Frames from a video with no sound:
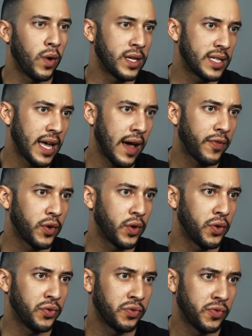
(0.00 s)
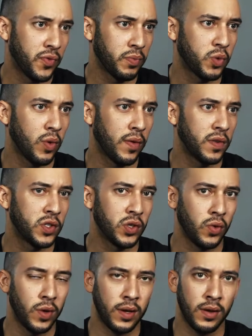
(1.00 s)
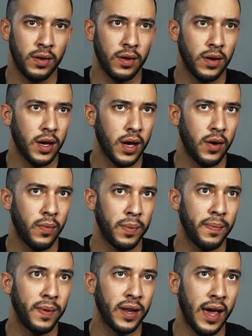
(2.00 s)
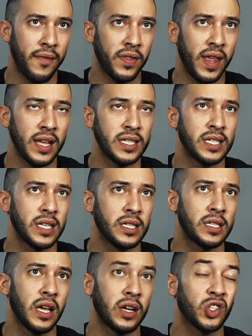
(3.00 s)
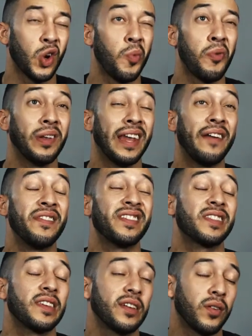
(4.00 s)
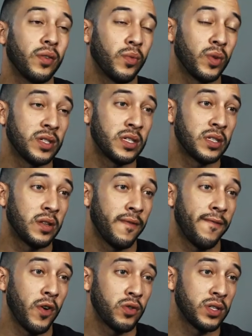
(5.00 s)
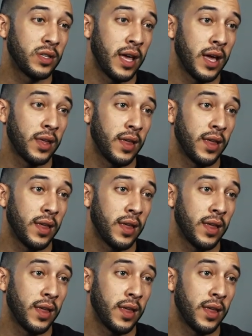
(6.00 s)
Wednesday afternoons from 12 to 2, and uh, we've been having that since October 11th was the first day